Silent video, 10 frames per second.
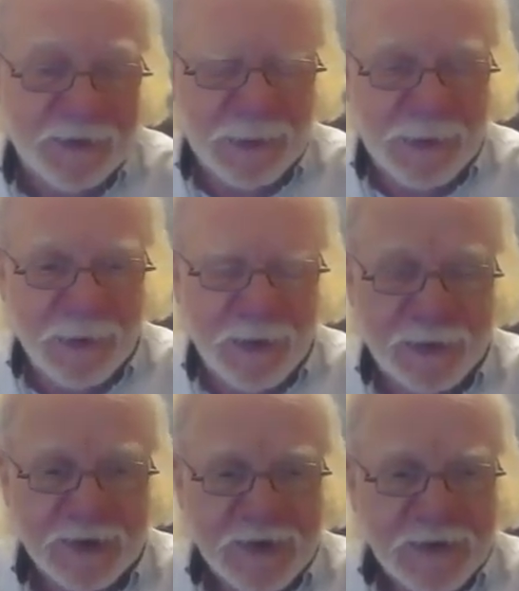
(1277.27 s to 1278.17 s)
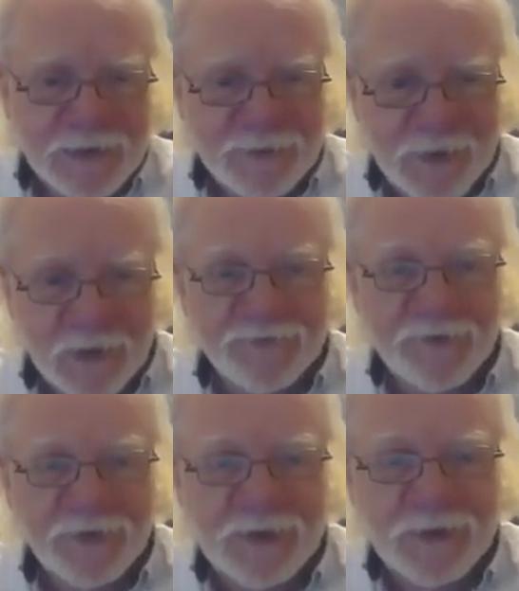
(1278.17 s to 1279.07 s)
so we want to develop
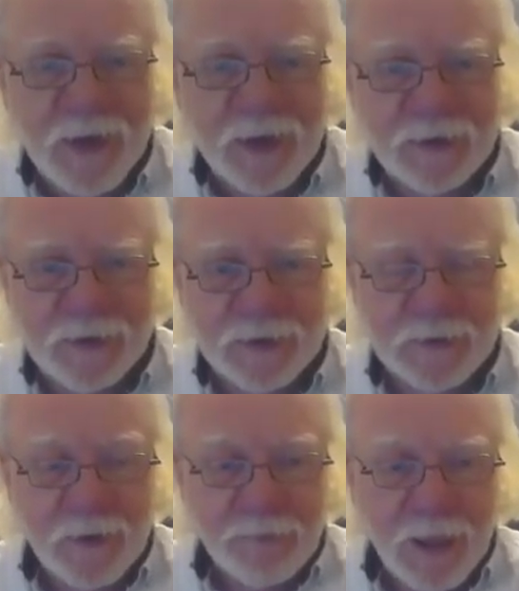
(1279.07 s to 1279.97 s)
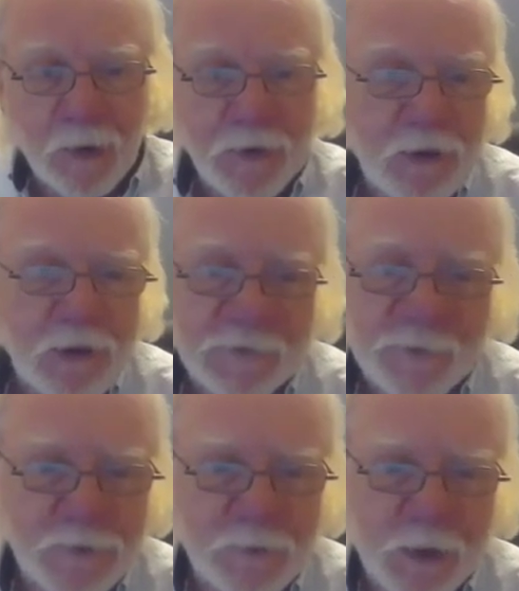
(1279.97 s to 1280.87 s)
funding strategies and we all have
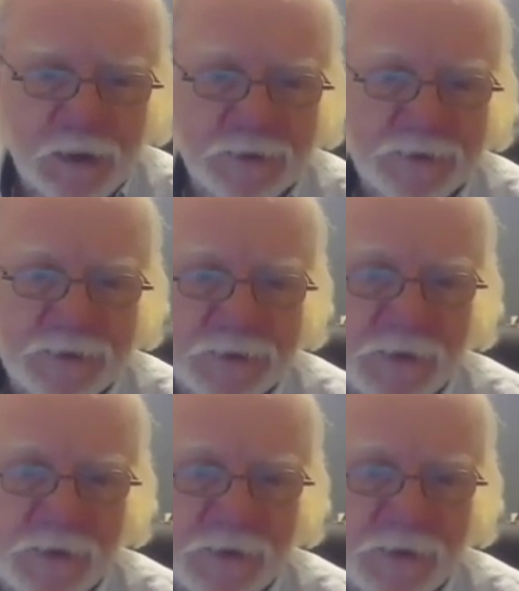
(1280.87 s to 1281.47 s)
risk models. So